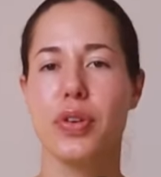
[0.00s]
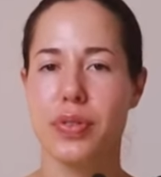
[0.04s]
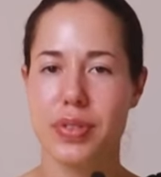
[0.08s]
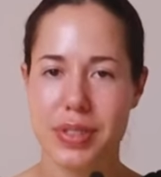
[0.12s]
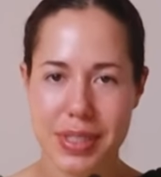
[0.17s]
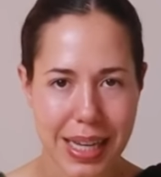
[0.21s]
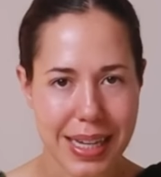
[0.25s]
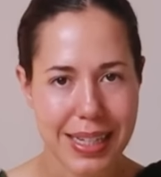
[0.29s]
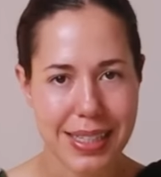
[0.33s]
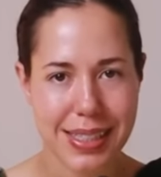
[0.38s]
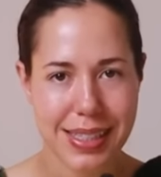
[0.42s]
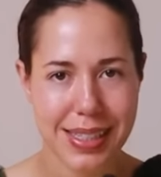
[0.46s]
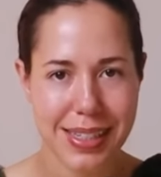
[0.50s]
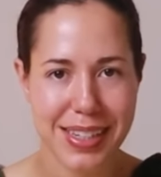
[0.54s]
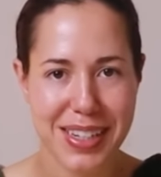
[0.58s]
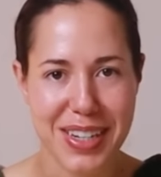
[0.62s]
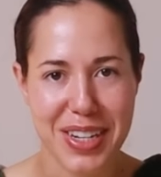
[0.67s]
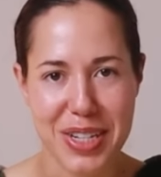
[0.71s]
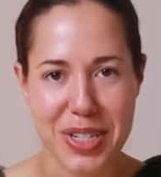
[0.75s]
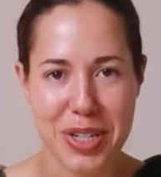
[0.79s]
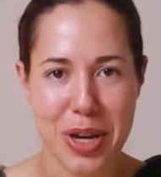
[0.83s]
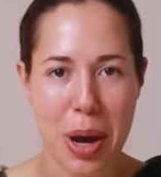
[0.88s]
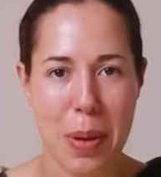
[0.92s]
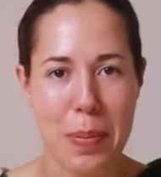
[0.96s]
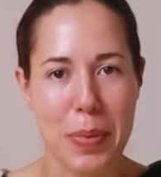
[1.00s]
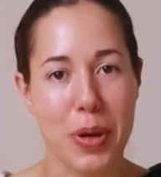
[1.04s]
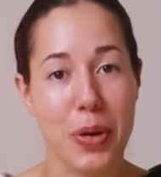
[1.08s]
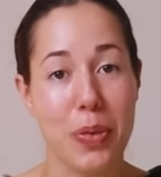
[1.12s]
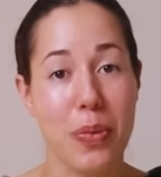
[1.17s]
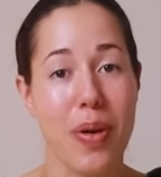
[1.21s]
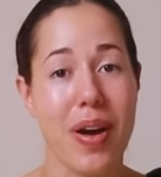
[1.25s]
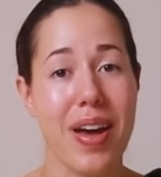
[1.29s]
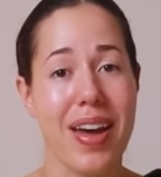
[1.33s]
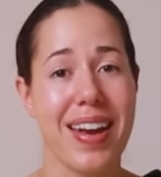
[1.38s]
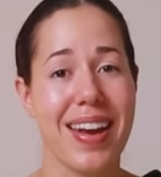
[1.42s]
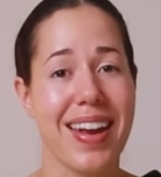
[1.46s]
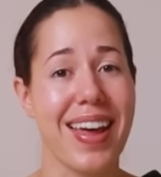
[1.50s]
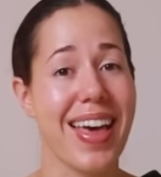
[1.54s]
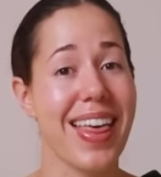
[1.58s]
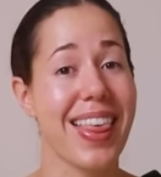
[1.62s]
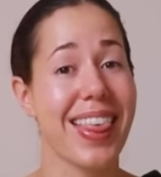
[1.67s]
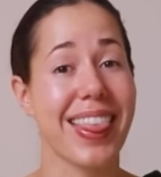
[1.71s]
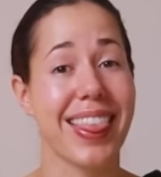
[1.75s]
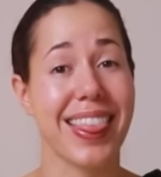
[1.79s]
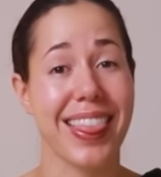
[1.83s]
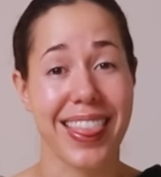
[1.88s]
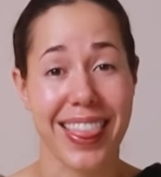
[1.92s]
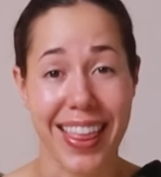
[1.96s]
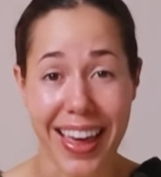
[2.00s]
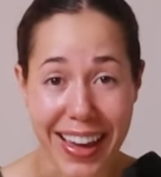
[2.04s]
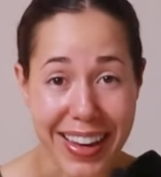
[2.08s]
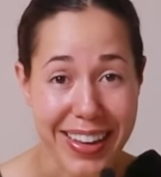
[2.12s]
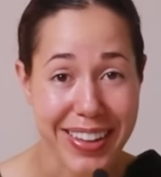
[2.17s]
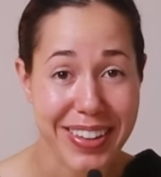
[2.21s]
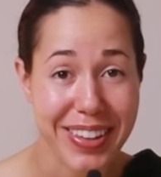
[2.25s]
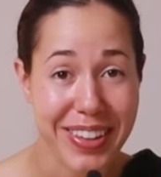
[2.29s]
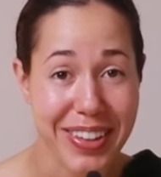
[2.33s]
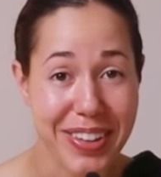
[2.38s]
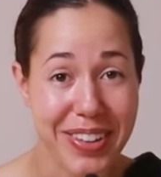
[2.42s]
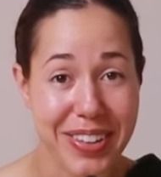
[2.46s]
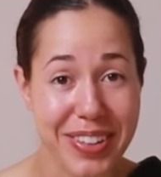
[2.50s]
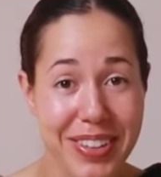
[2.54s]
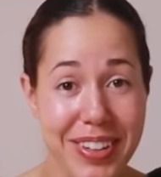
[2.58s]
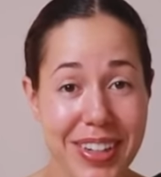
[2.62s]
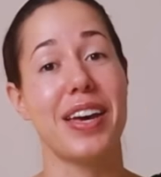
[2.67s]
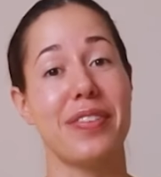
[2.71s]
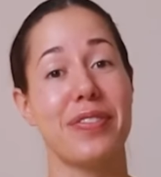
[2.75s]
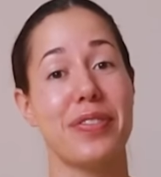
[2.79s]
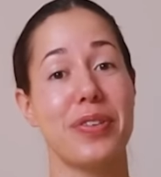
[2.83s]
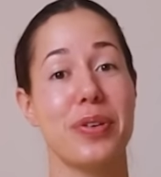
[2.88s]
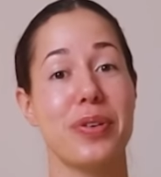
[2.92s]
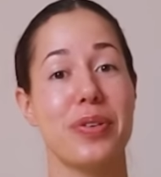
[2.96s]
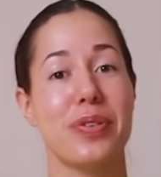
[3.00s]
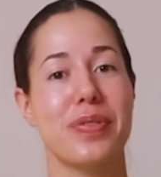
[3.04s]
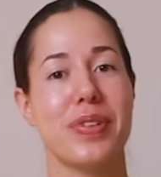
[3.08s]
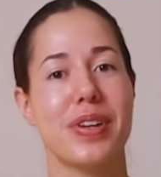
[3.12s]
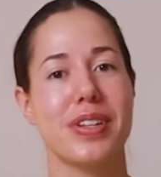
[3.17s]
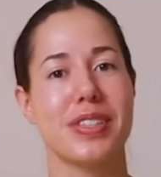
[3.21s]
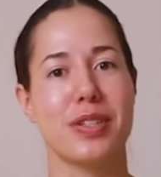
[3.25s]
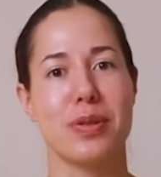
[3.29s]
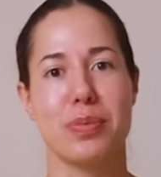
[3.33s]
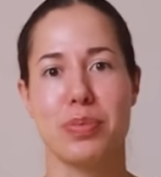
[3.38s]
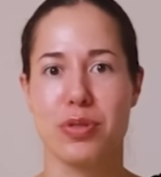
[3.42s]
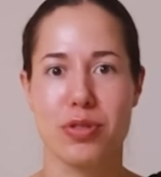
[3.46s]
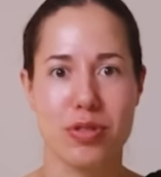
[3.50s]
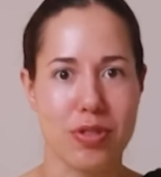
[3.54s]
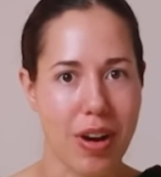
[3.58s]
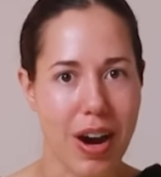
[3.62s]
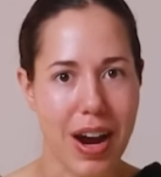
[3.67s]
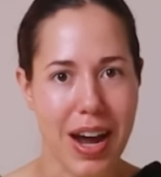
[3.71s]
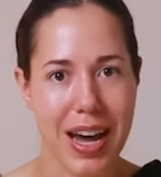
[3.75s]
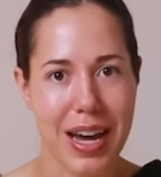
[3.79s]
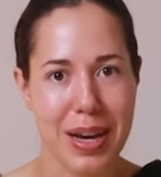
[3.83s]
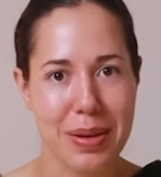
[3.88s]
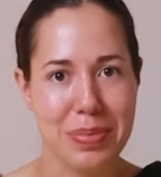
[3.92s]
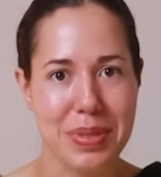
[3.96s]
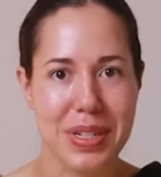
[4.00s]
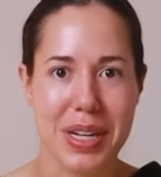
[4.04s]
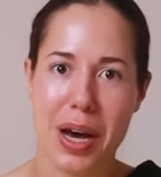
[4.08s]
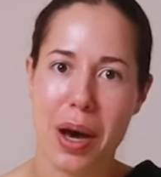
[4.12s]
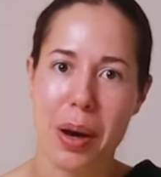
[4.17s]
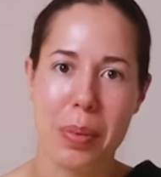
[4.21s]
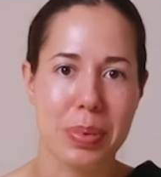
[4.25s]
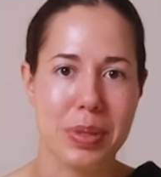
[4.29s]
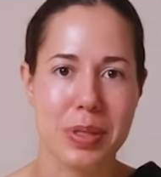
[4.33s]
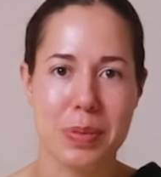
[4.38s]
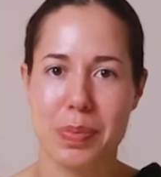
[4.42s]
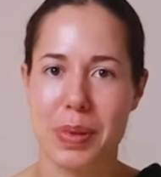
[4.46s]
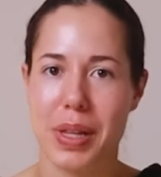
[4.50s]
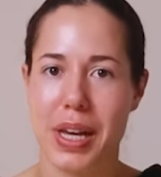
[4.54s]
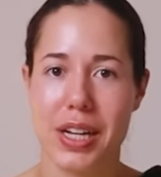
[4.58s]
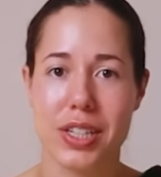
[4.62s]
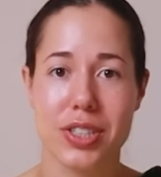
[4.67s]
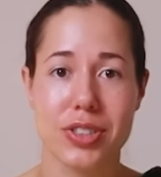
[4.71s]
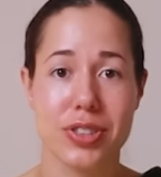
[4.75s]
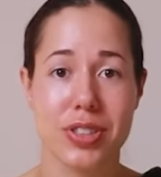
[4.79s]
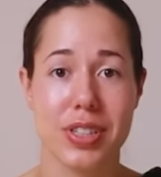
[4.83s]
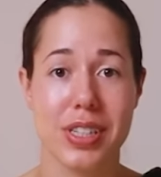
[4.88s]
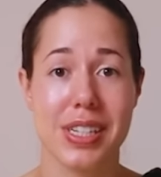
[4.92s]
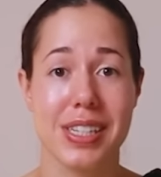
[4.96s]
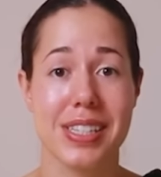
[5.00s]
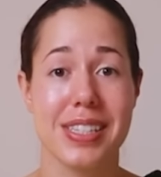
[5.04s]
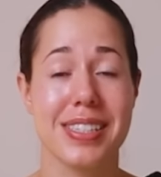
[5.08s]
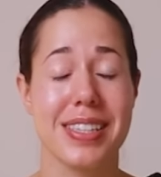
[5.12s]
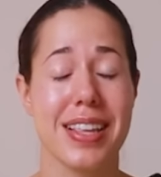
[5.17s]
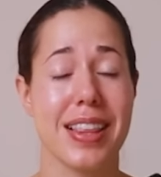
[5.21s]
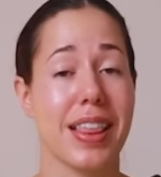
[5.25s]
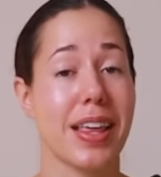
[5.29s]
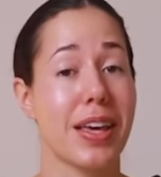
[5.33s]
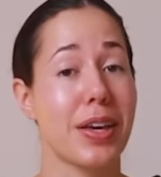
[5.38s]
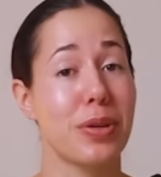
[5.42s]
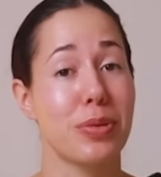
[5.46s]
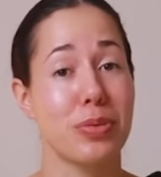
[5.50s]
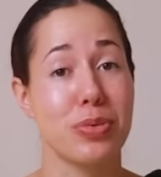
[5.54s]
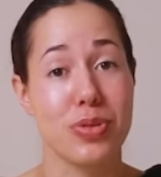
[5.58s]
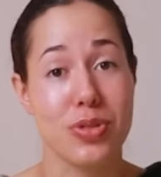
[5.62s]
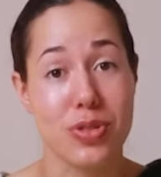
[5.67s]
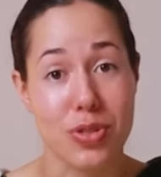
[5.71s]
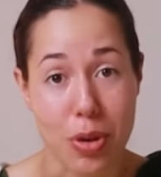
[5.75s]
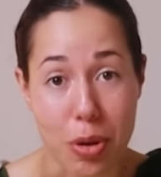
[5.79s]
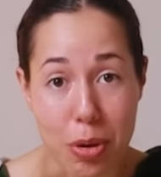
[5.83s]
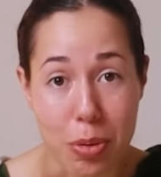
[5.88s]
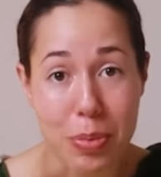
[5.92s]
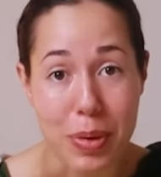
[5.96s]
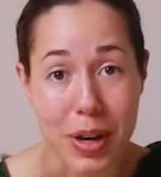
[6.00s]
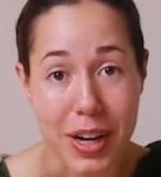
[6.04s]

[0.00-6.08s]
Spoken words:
you've sent in an atomic win, thank you. If you've subscribed to help us plant trees, thank you so